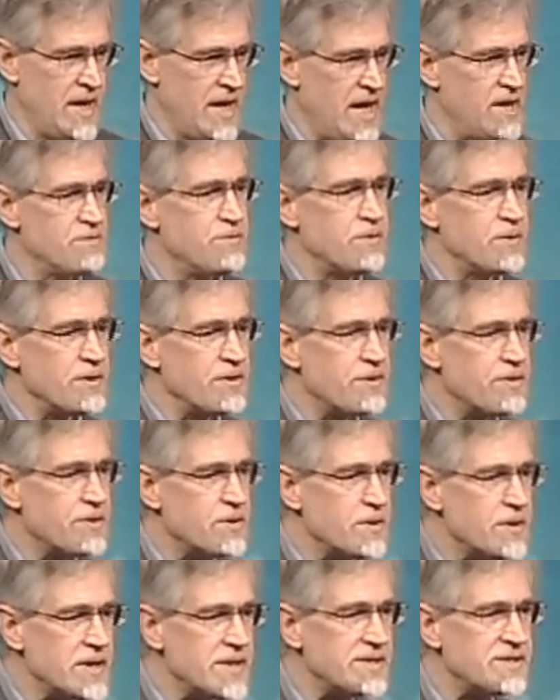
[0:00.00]
And for
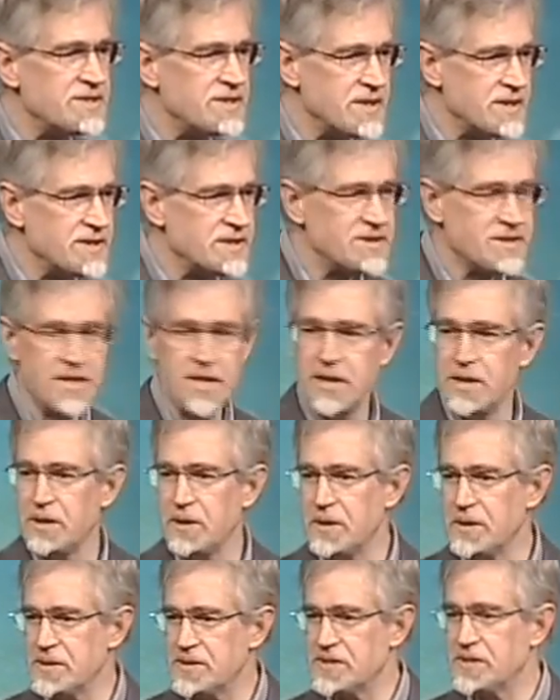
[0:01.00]
36
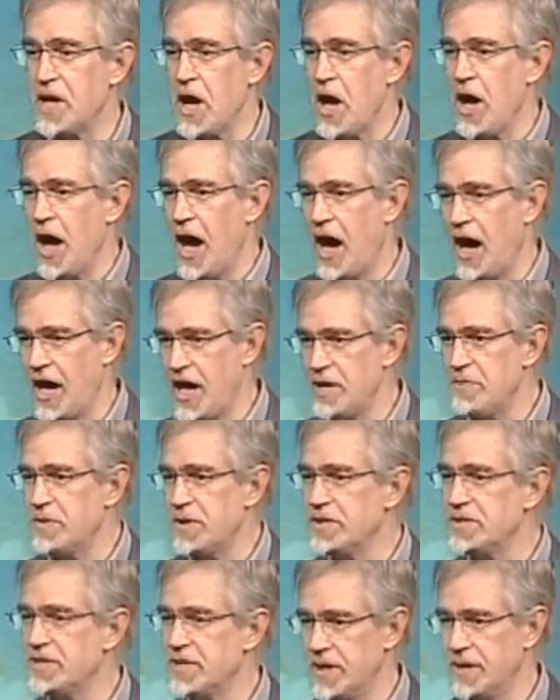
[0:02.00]
years, I've
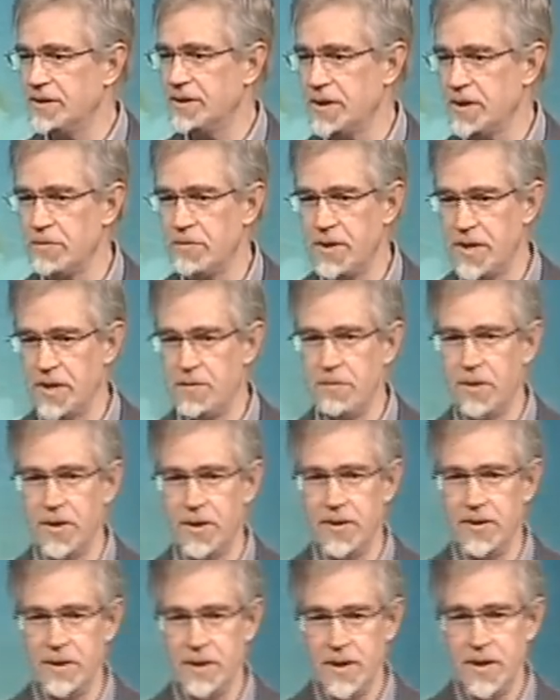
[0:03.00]
been telling
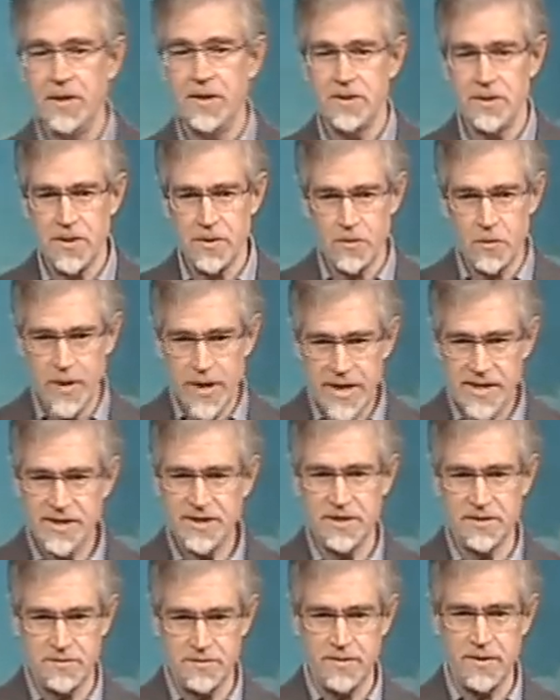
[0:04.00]
people the
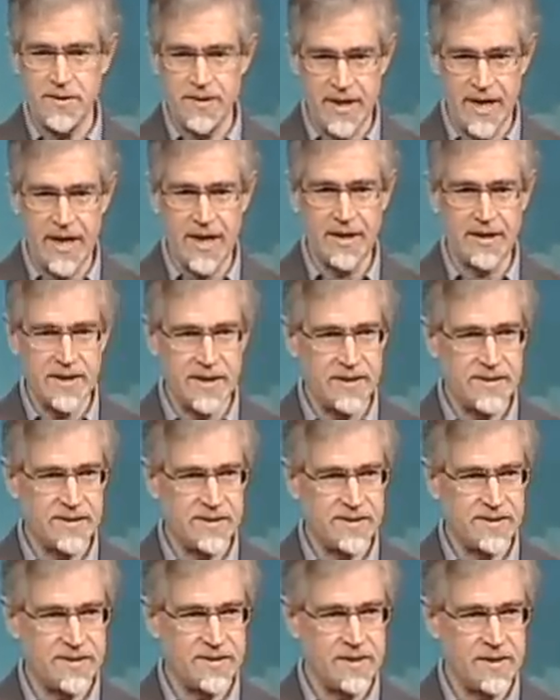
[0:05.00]
reason for that
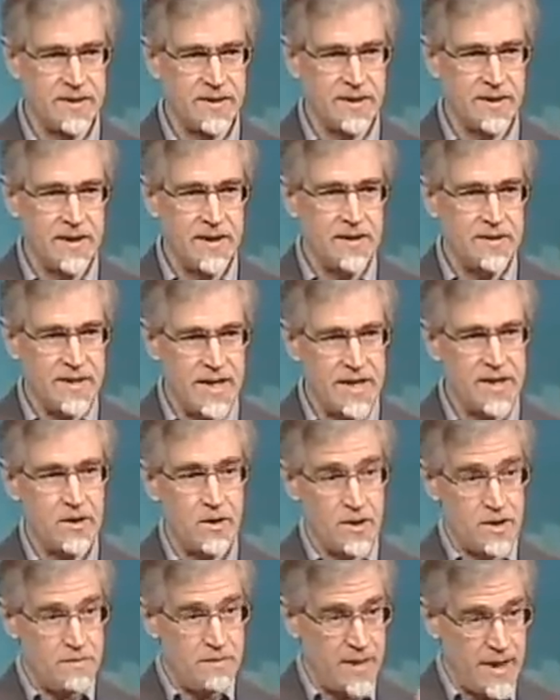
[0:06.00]
is they
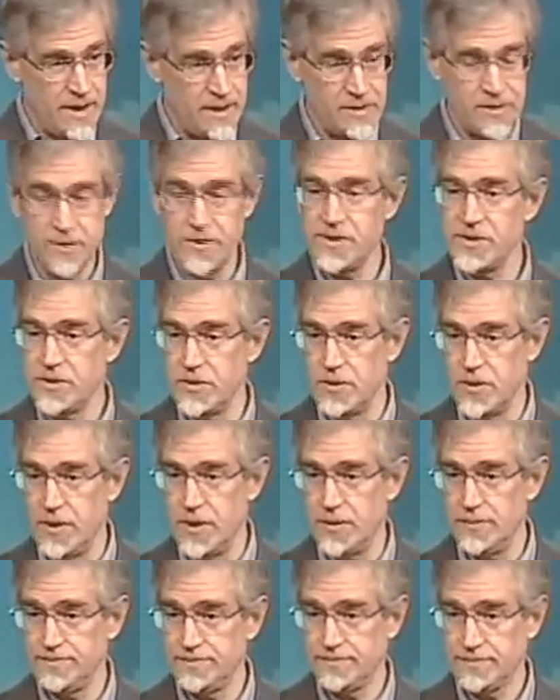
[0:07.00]
go to medical
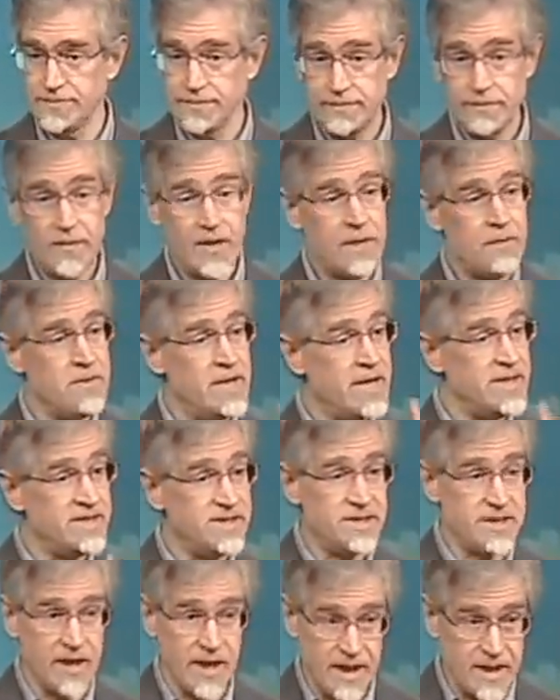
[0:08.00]
school, they
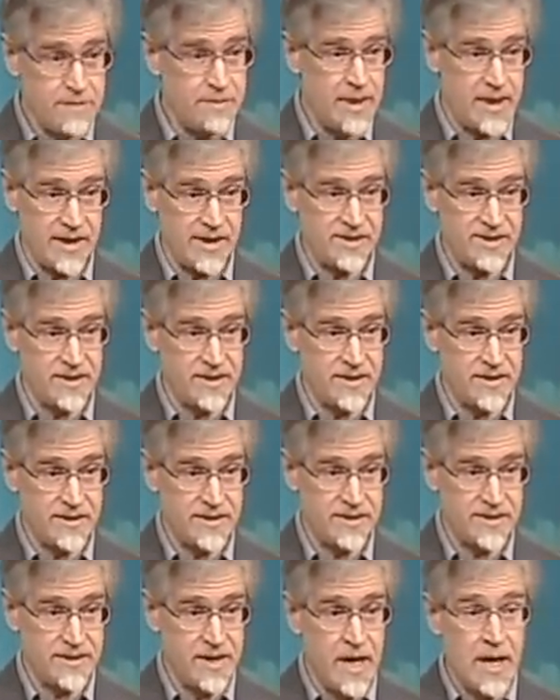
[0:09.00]
study
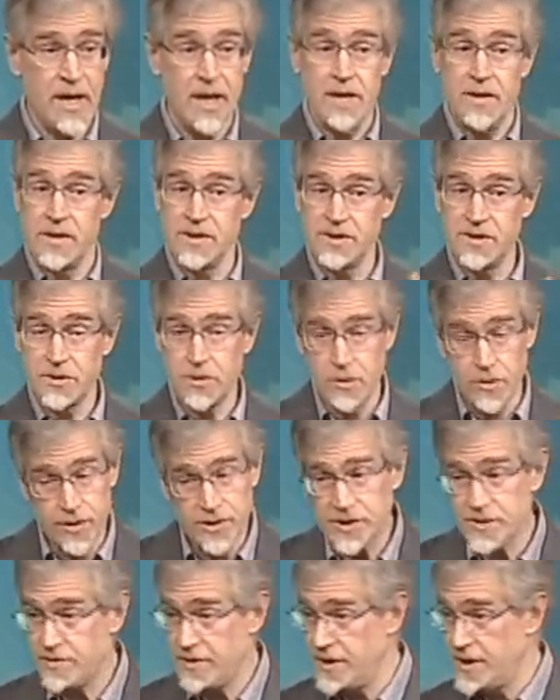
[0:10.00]
medicines, the
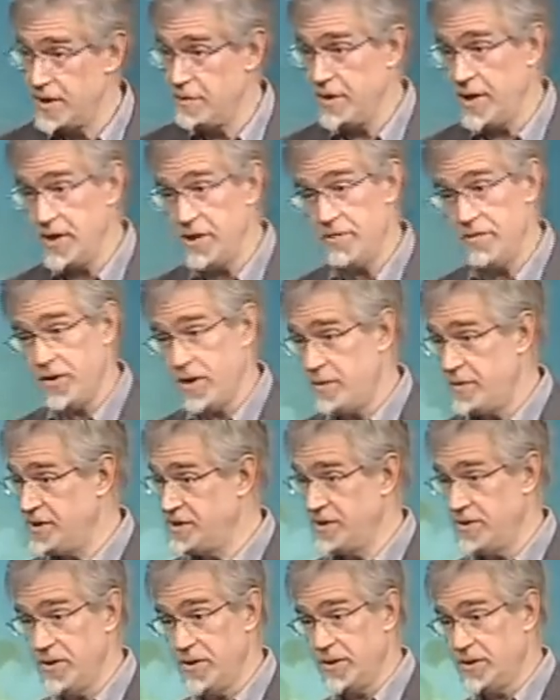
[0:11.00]
school's funded by the
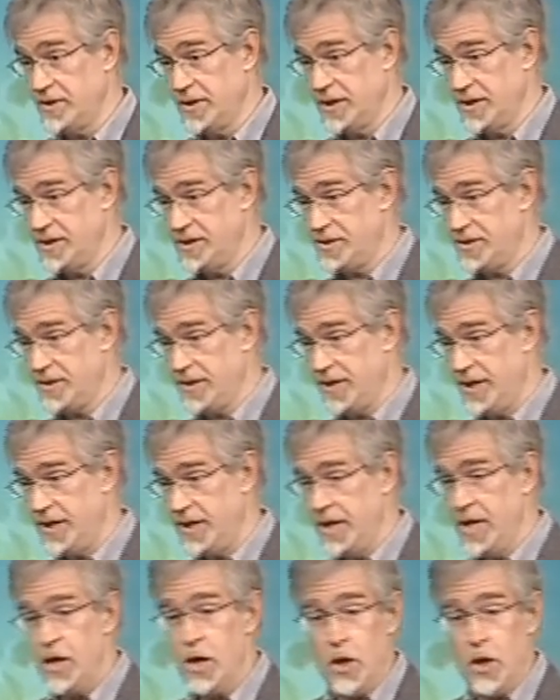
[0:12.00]
pharmaceutical industry,